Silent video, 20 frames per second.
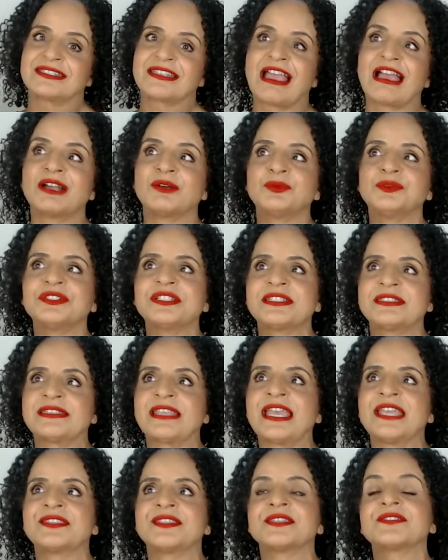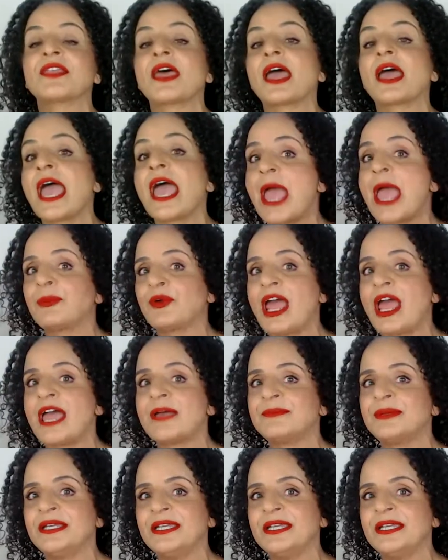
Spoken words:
I would say that the hair prep